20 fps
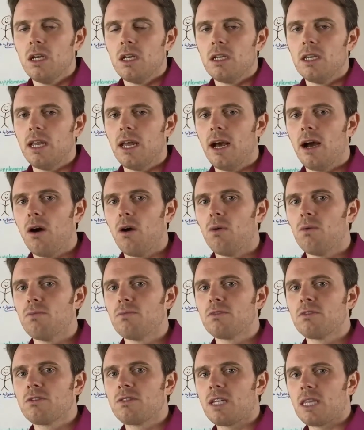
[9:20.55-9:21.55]
Now,
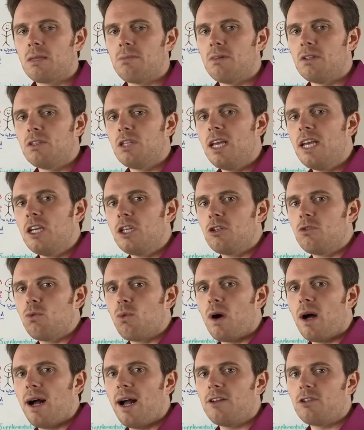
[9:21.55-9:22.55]

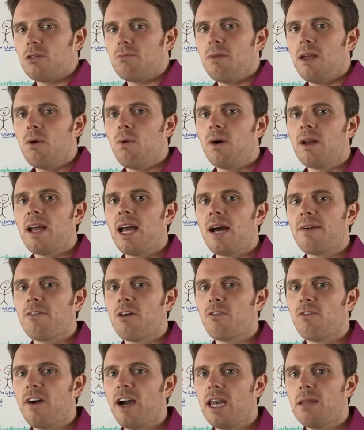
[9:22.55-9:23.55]
supplementation-wise, you may want to have our
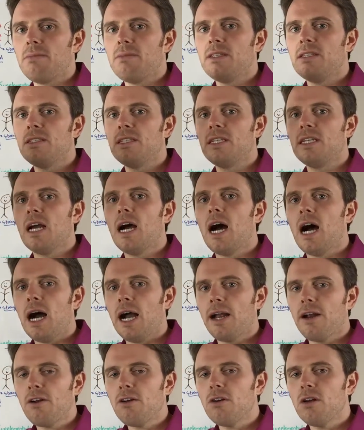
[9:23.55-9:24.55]
vitamin D
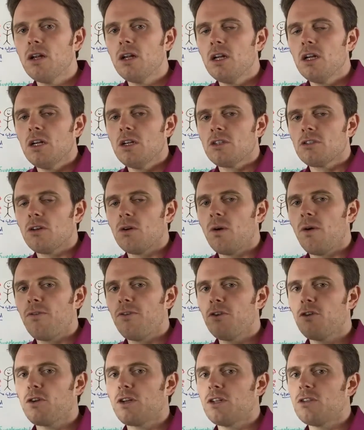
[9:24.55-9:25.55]
higher. So if
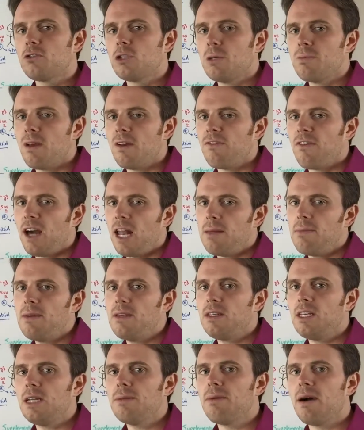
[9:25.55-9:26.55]
you're consuming vitamin
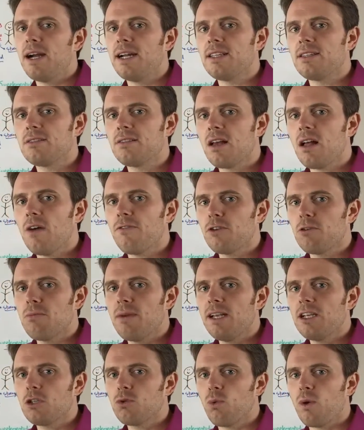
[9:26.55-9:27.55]
D by itself, you may
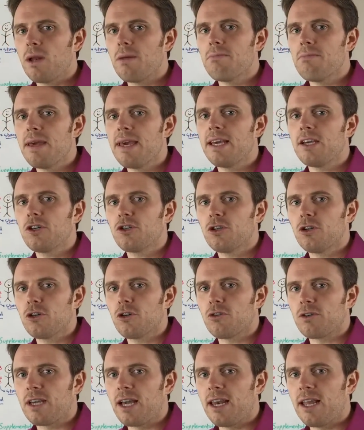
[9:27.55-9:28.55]
just want to make sure
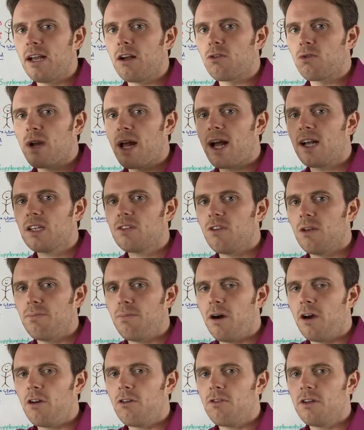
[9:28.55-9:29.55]
you're getting grass-fed
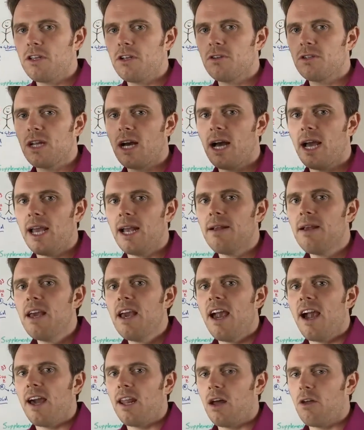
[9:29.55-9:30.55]
butter in your diet
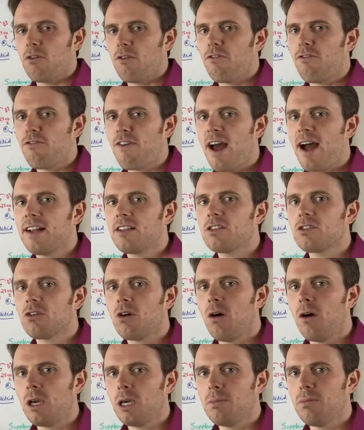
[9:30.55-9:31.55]
and other
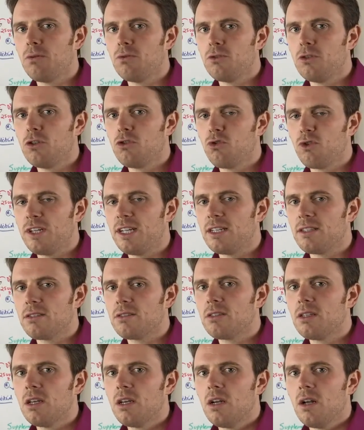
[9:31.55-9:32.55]
fat-soluble
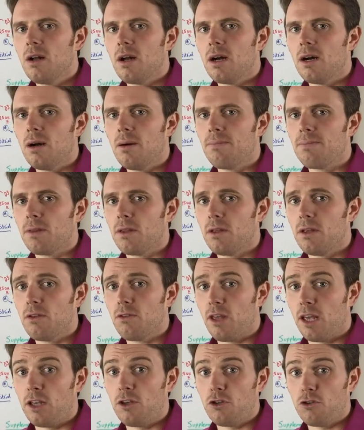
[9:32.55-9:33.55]
nutrients
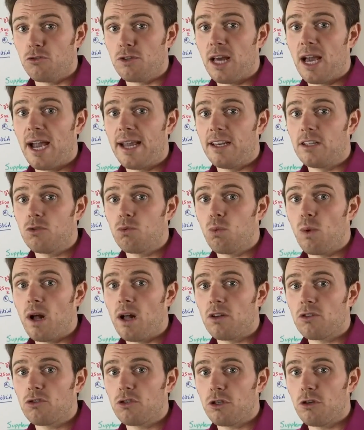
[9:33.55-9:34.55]
in your diet as
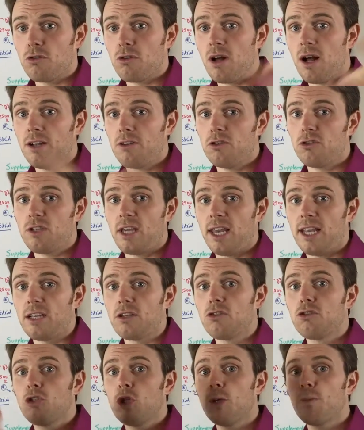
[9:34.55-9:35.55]
well. So you're not just getting
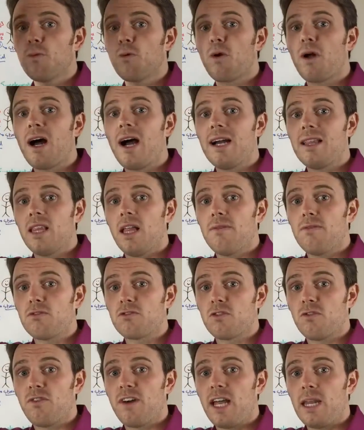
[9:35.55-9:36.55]
super high levels
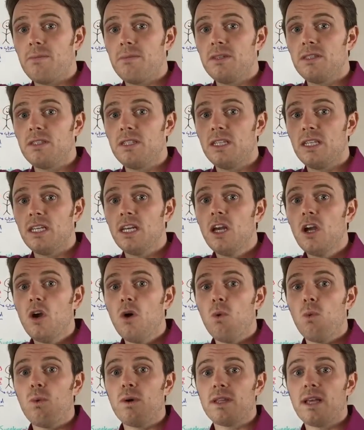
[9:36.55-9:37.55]
of vitamin D
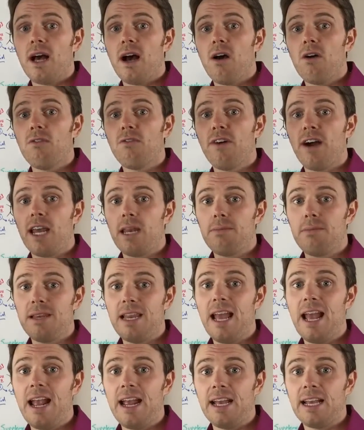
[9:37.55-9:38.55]
without vitamin
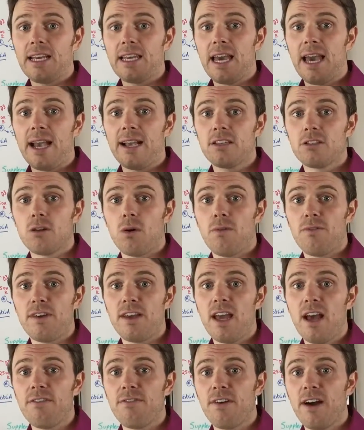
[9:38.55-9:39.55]
A and K. So if we
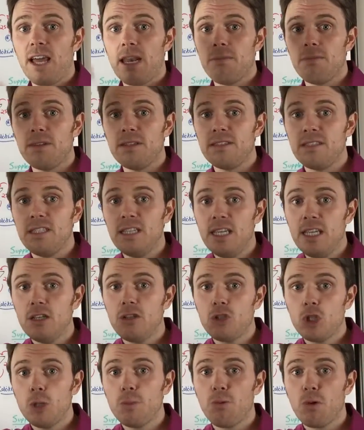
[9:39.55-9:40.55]
have vitamin D
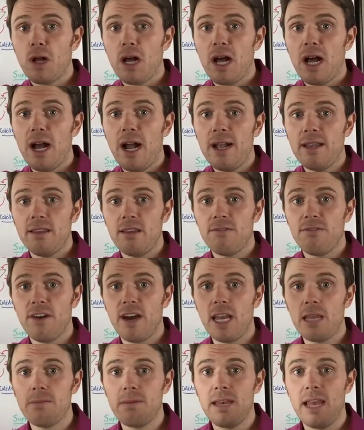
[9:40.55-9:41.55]
super high and then
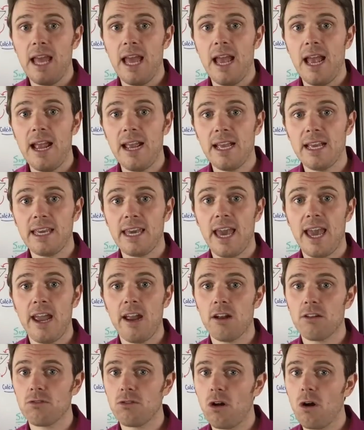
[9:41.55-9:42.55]
vitamin A and K
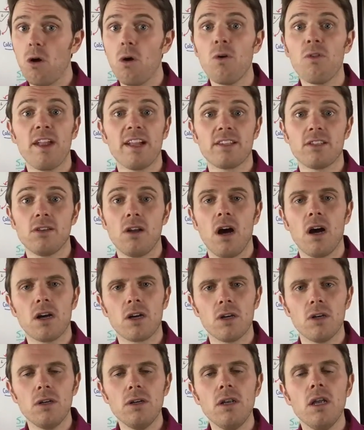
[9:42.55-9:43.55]
are low, that's not
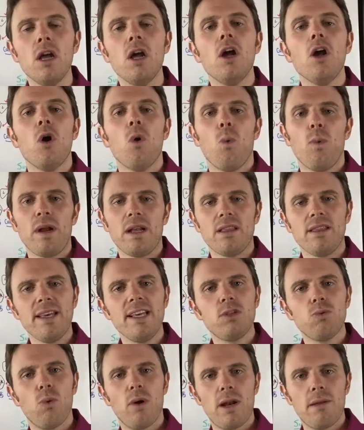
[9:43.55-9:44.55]
good. We at
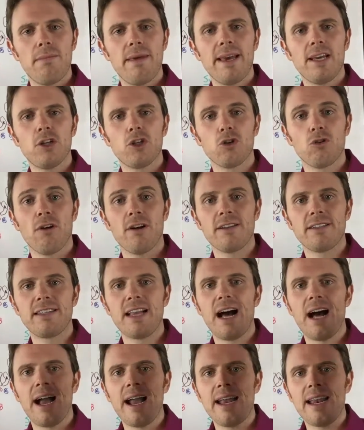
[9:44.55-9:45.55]
least want to make sure our
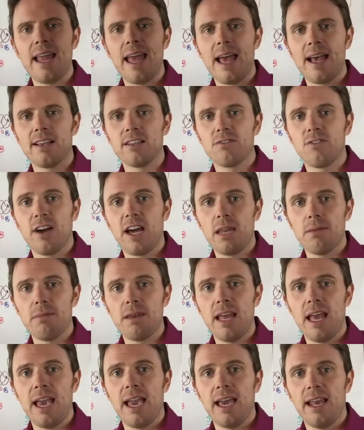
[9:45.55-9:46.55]
diet has vitamin
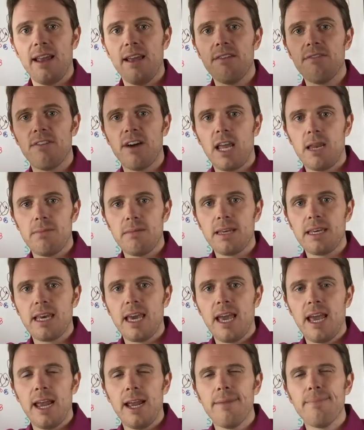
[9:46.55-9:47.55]
A in it and vitamin
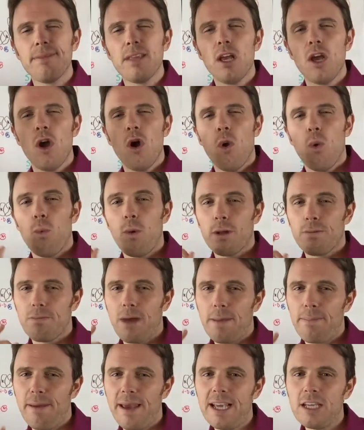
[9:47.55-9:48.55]
K. With my
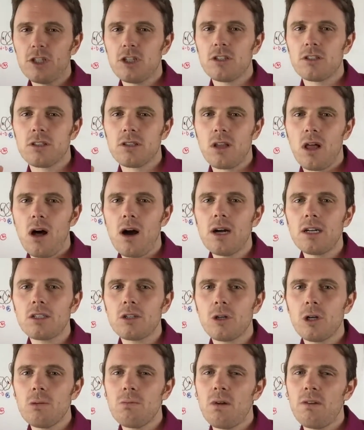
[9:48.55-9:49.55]
patients
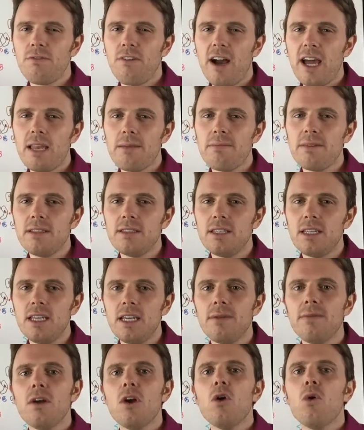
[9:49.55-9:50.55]
long-term on vitamin
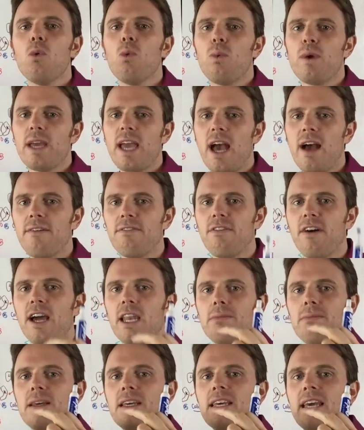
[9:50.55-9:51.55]
D, we have
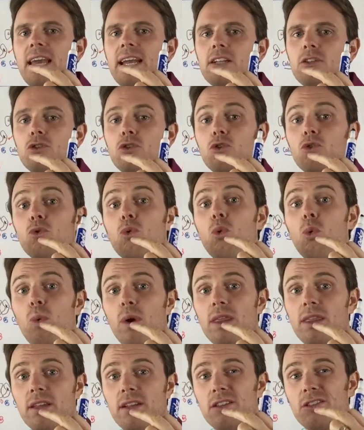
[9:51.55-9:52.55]
vitamin K2
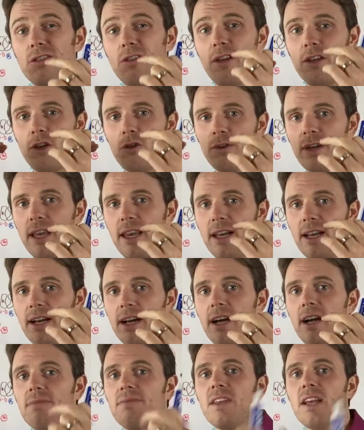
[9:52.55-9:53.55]
with it. So then you're getting a
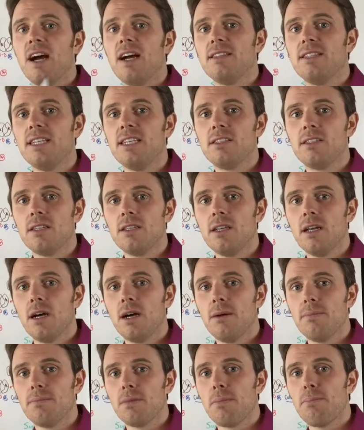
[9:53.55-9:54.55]
decent
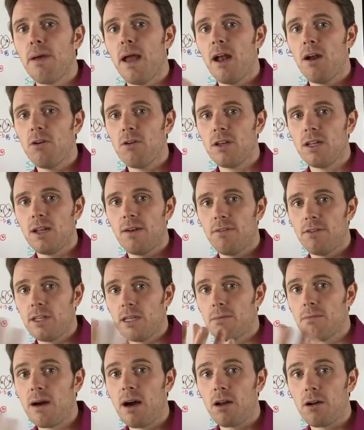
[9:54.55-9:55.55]
parity of the
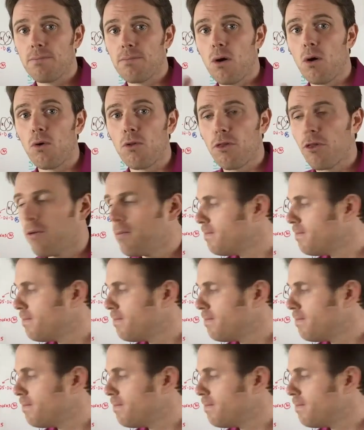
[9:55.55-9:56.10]
amount of both.